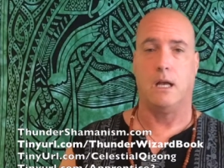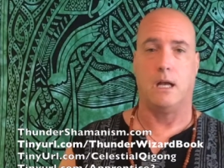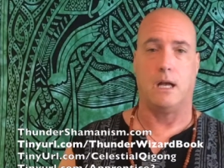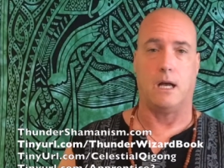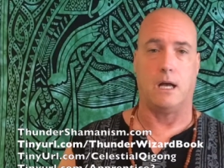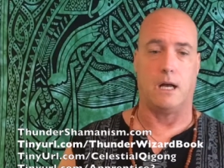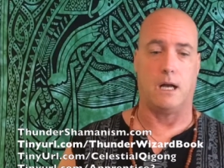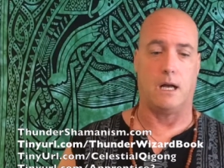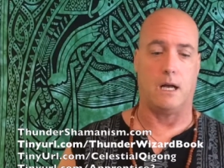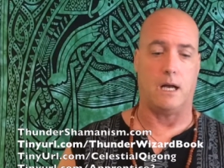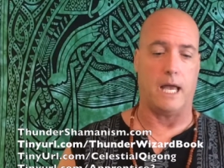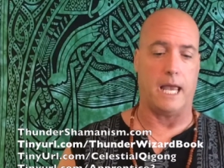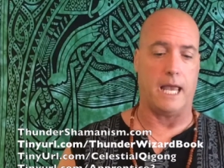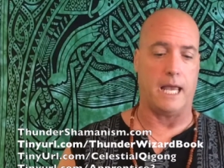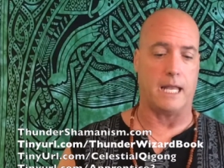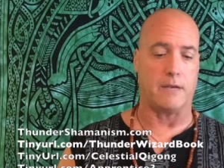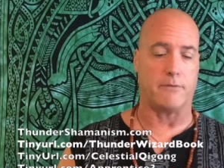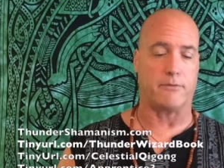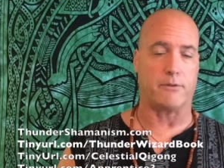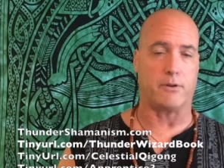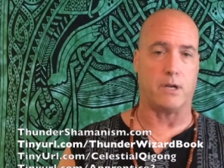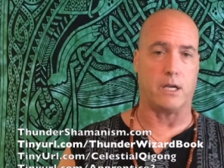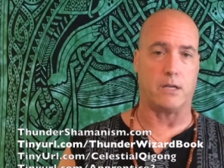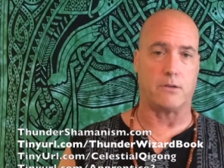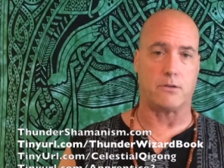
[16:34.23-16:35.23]
And
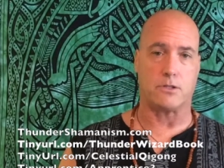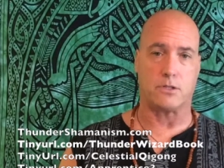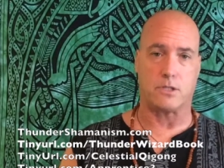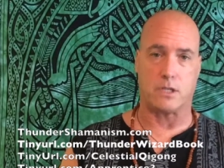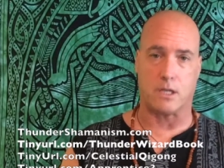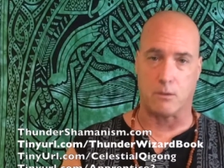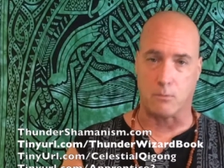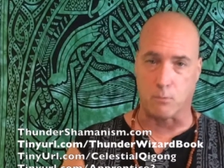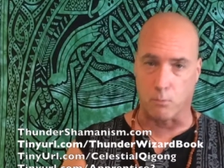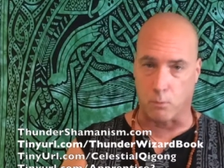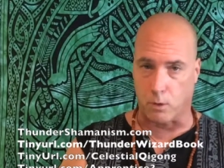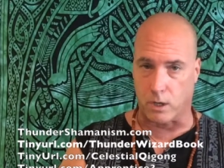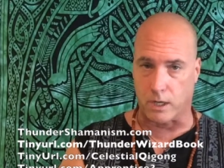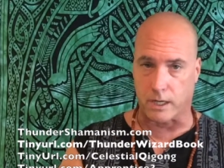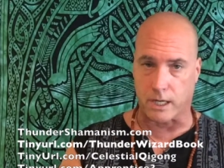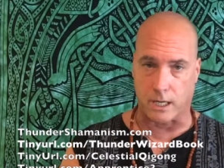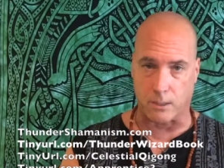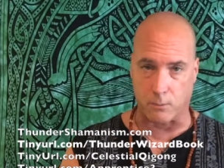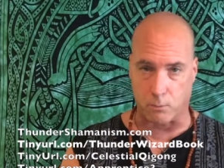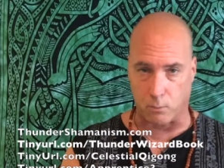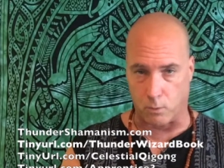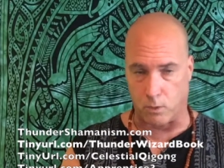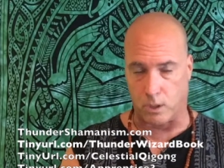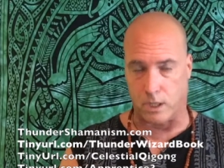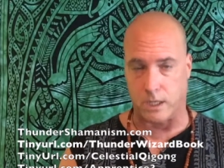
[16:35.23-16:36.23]
if you're interested in
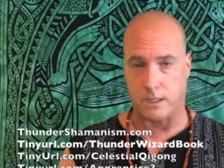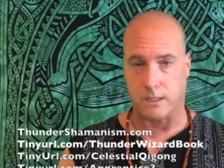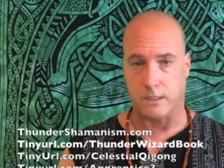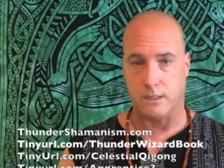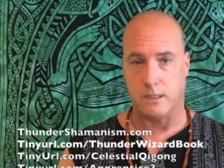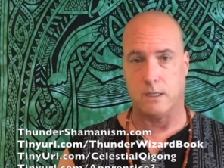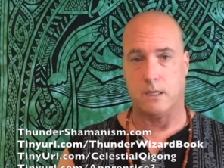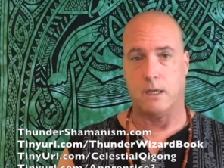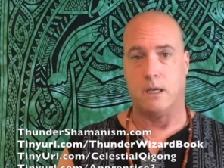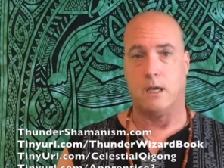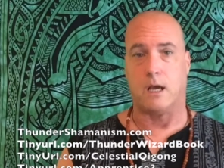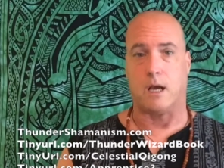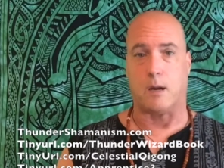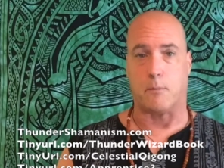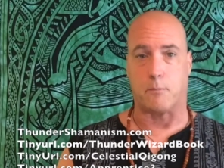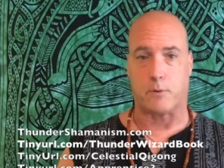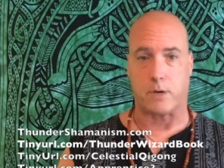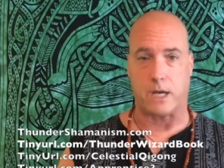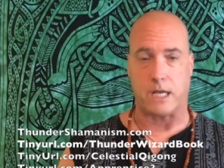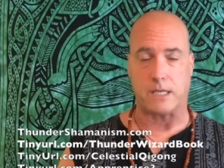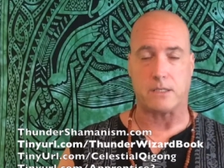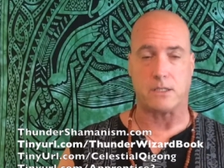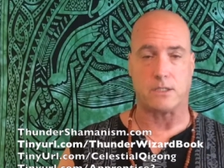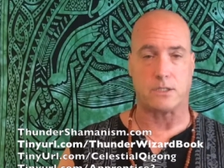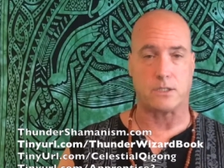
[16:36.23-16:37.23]
one-on-one
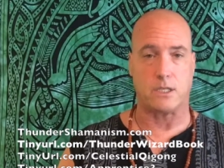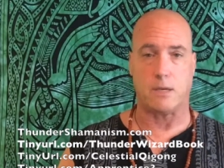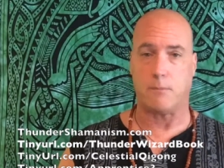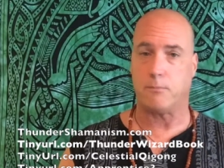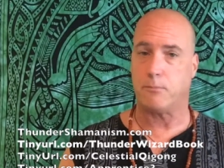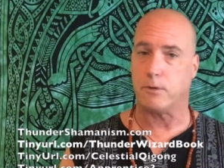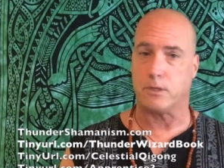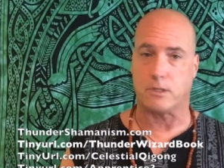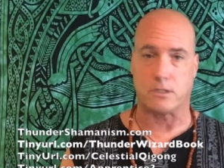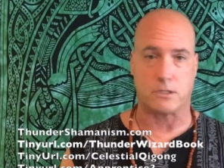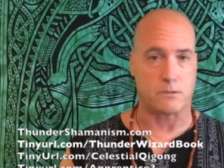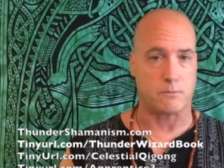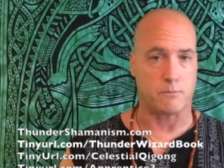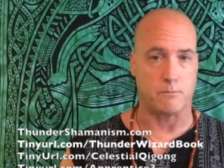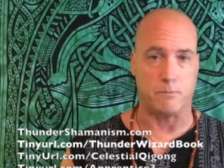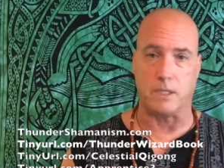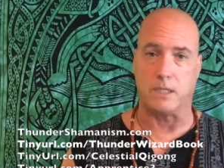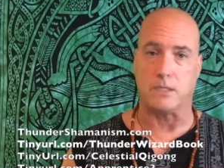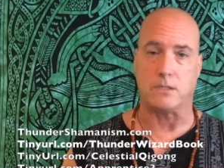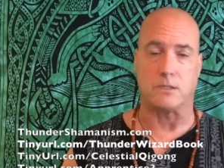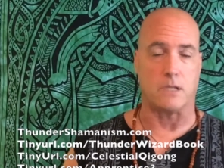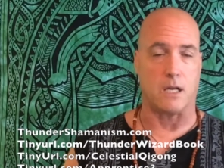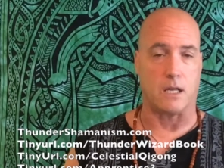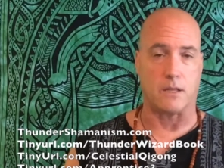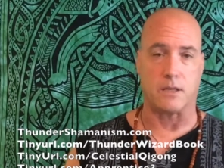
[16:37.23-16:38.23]
apprenticeship, which
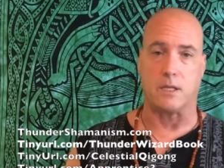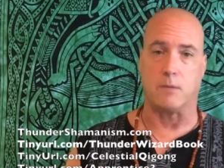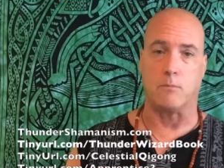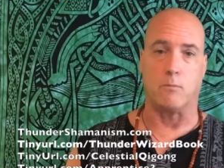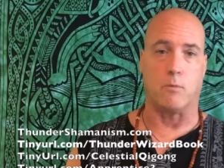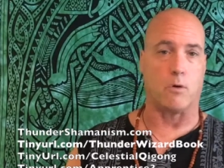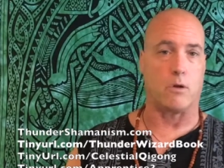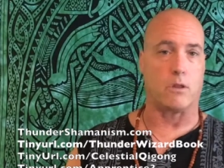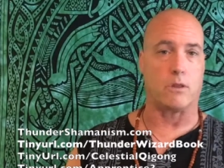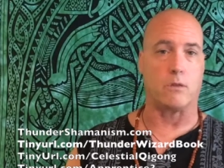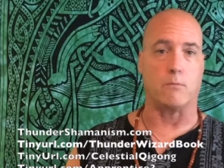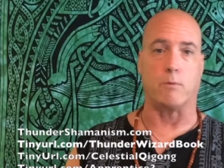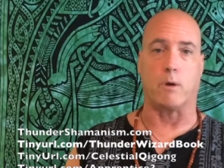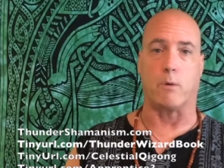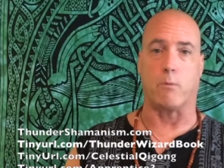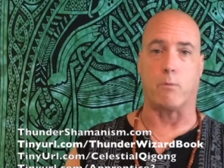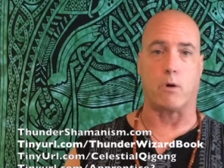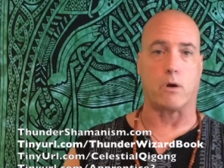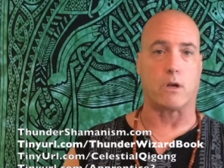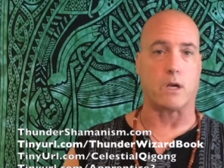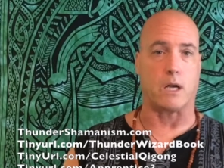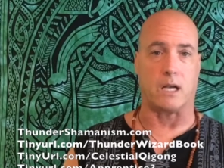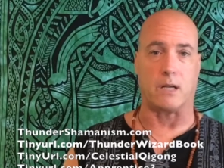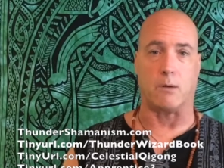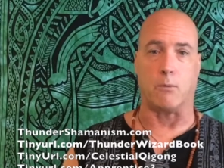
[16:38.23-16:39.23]
means nothing more than we
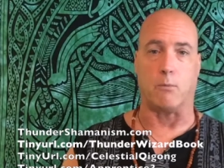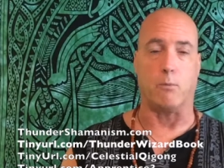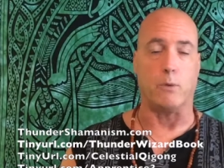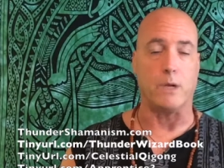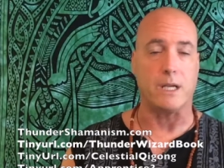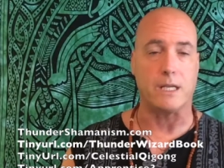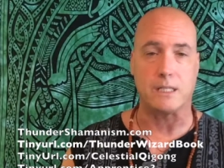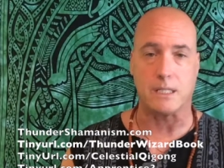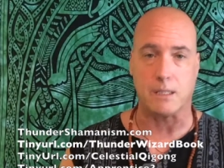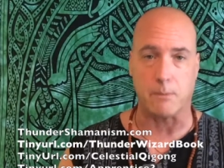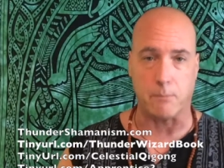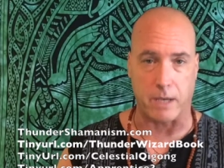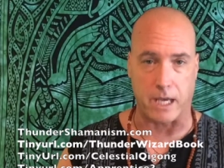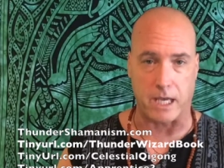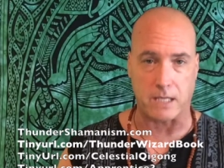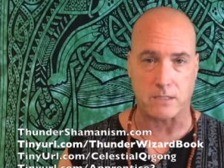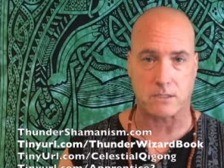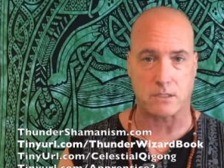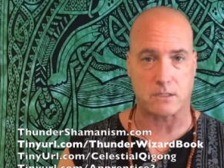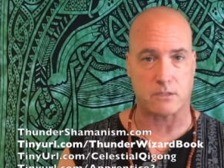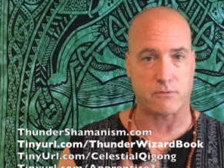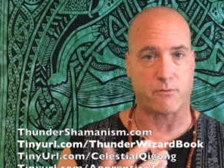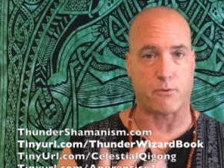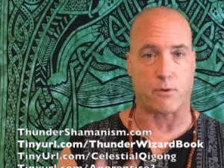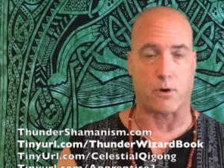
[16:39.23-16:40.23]
work on a weekly
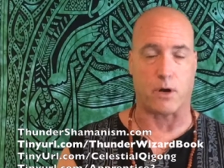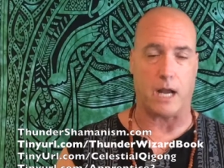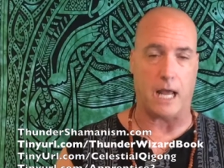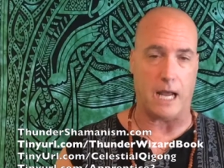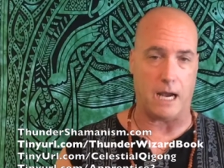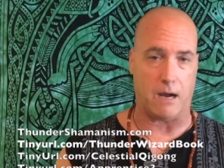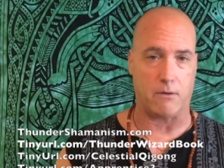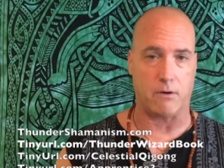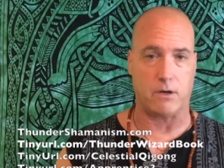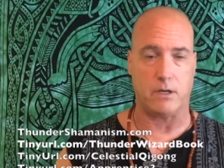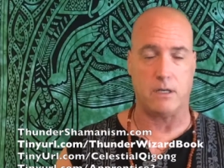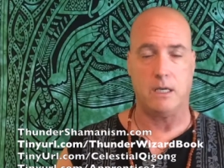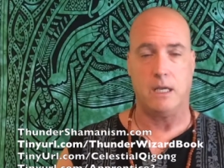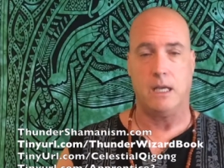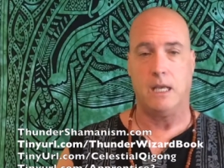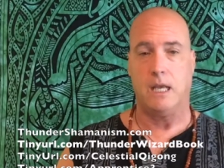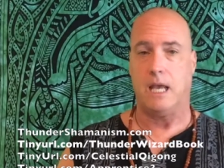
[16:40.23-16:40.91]
basis for an hour,